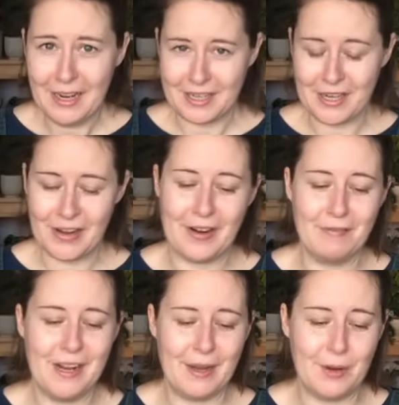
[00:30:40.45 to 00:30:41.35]
you know, I
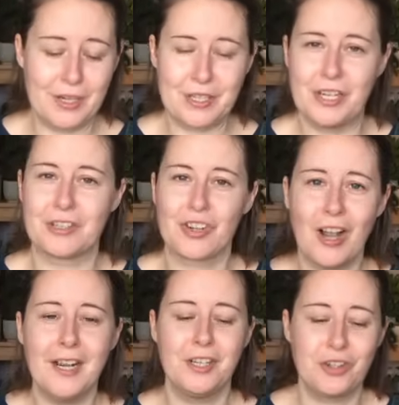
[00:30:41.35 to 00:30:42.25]
really want to
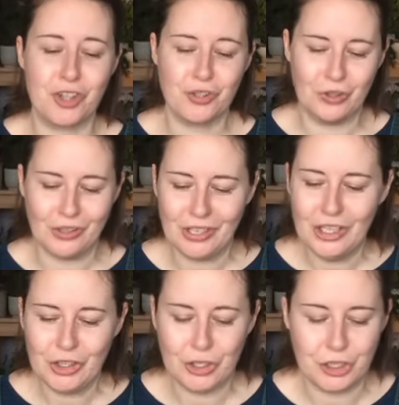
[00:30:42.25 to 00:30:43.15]
try and ensure
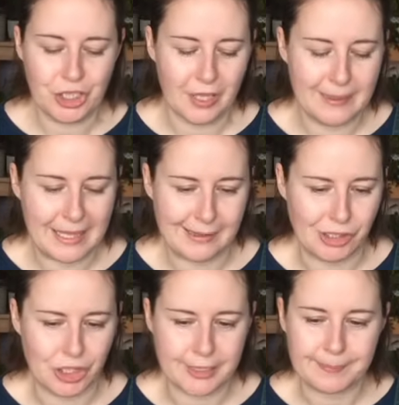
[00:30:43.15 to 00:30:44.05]
good
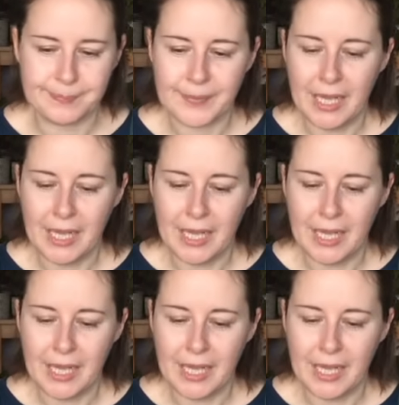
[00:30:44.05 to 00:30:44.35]
germination.